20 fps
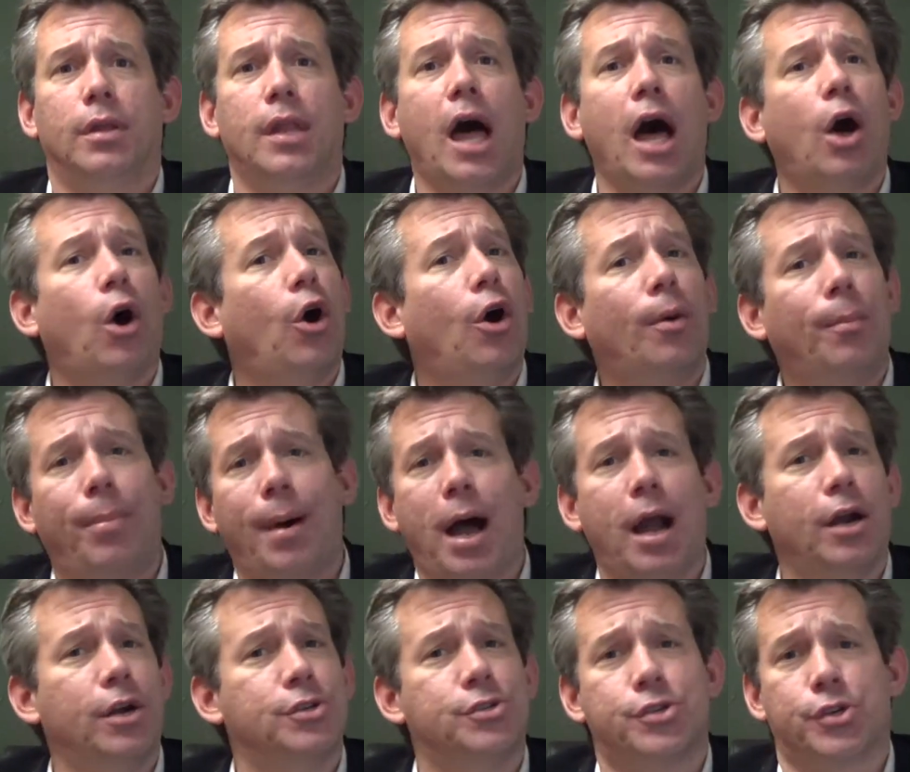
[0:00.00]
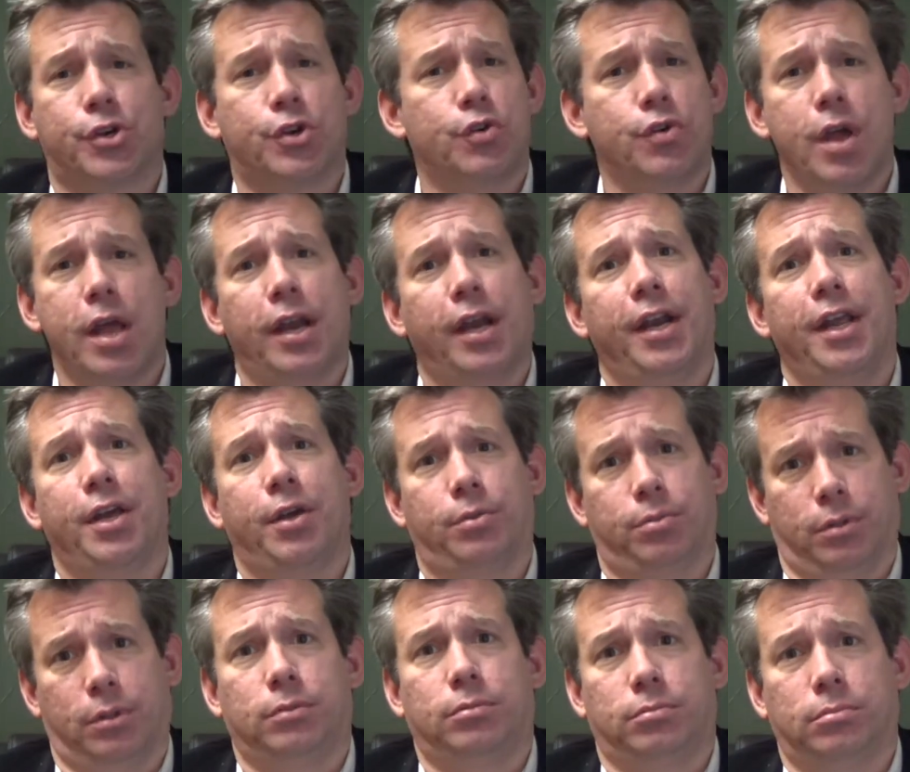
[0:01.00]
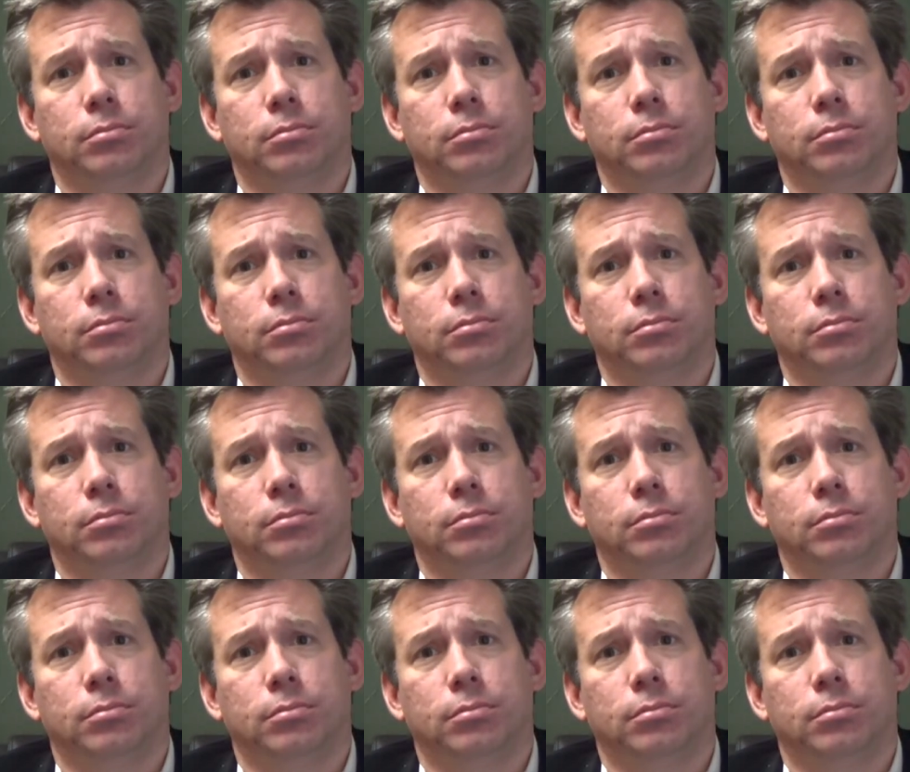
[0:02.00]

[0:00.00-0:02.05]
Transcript: Not all buyers are created equal.